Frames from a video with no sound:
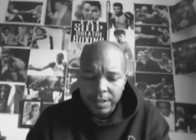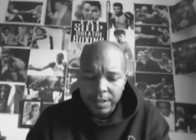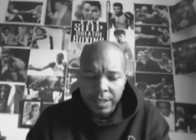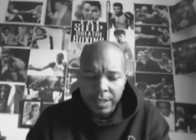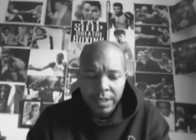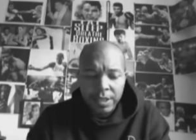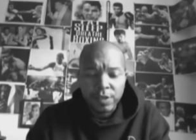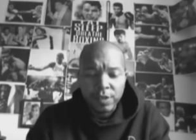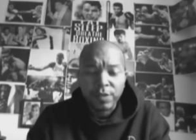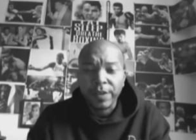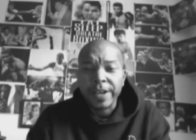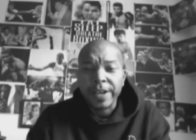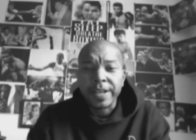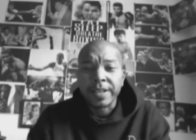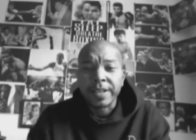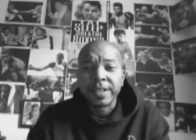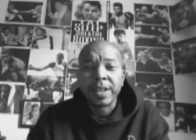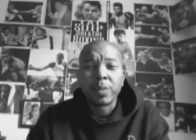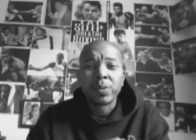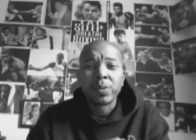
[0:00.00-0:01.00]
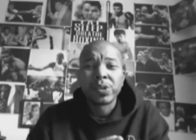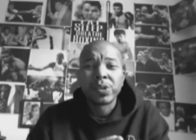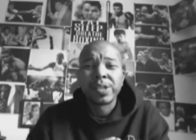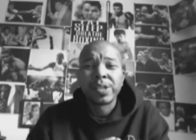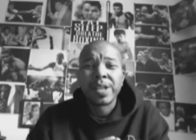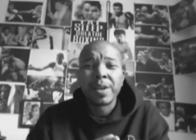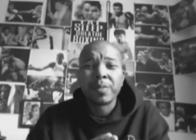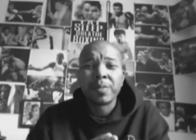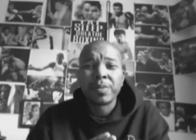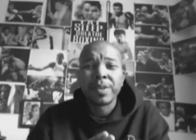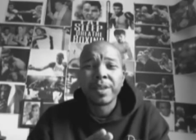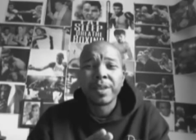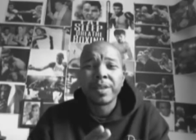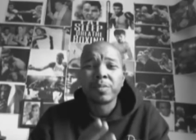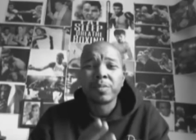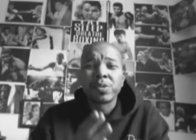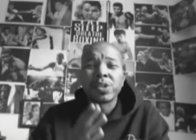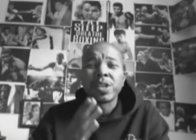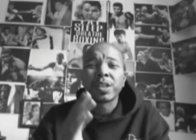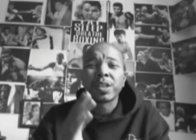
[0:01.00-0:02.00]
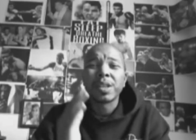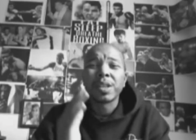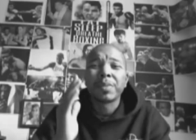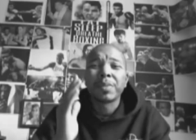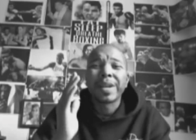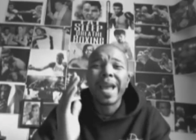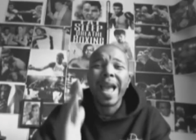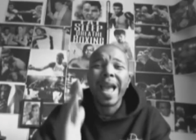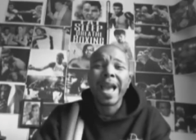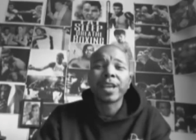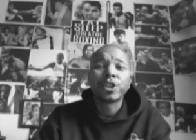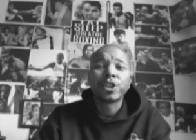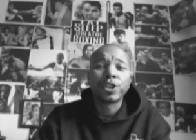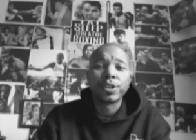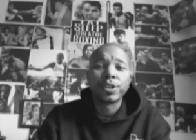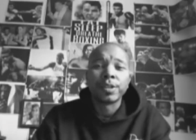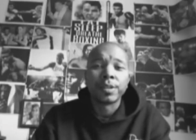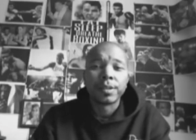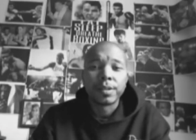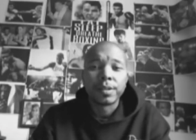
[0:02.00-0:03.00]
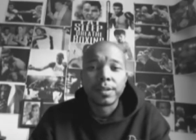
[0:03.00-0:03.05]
In this fight, there was there, there was nothing but action.